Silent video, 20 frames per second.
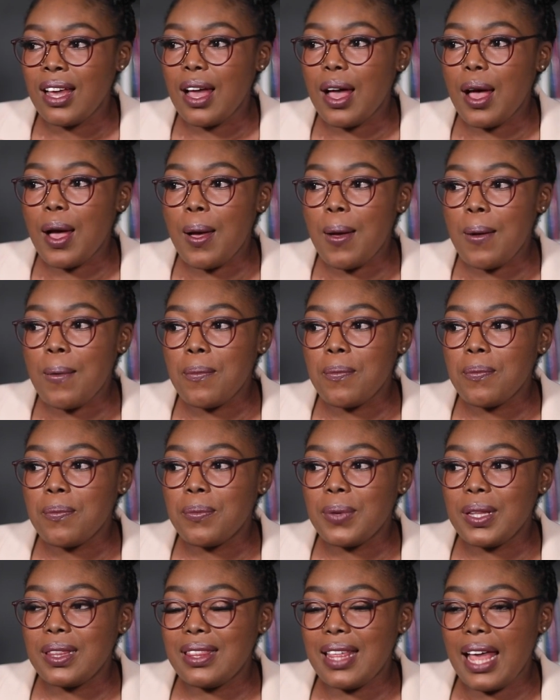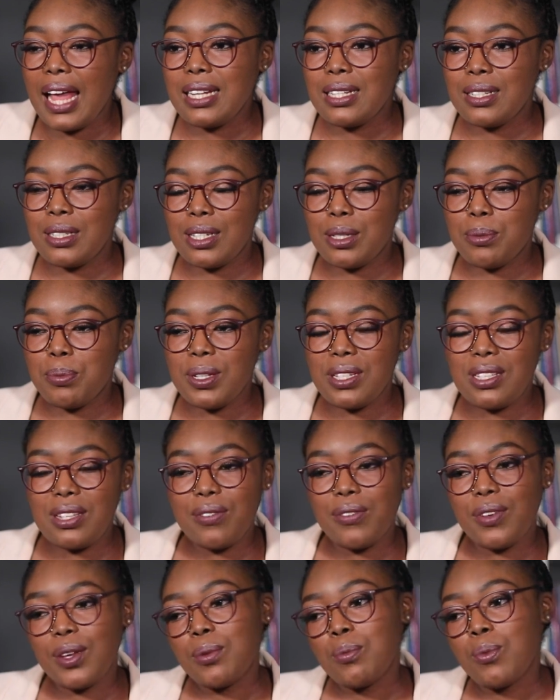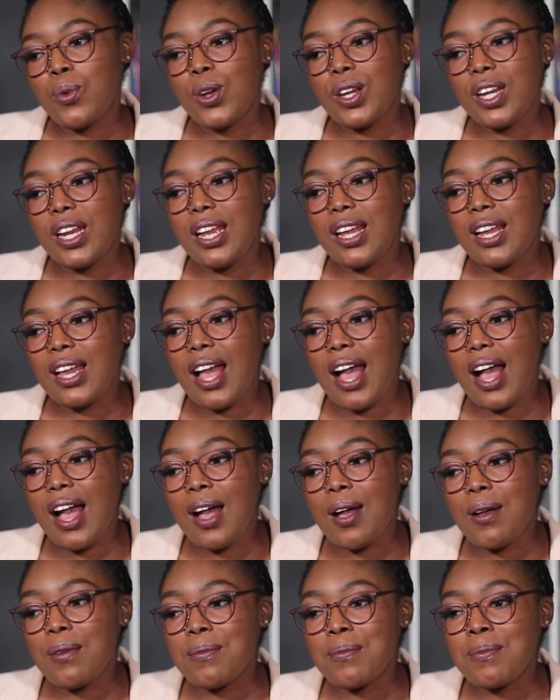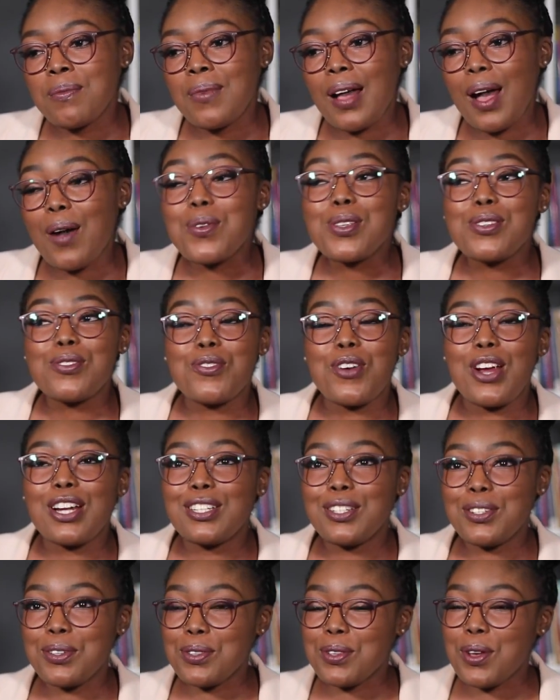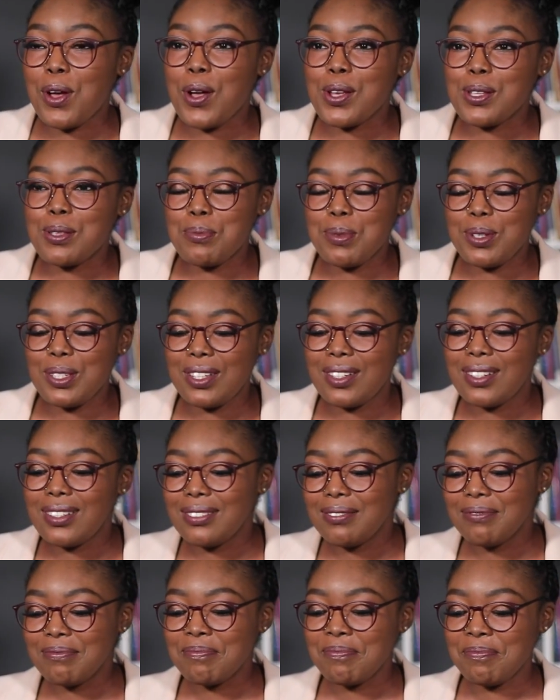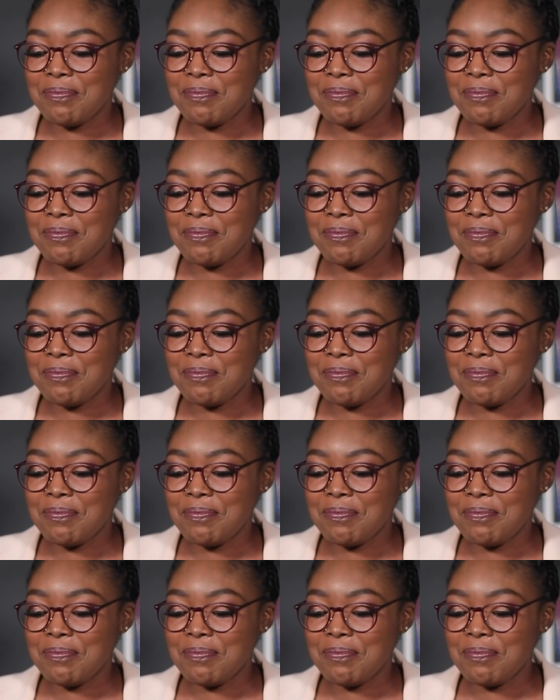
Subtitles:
But that specific morning, I was rushed to the hospital,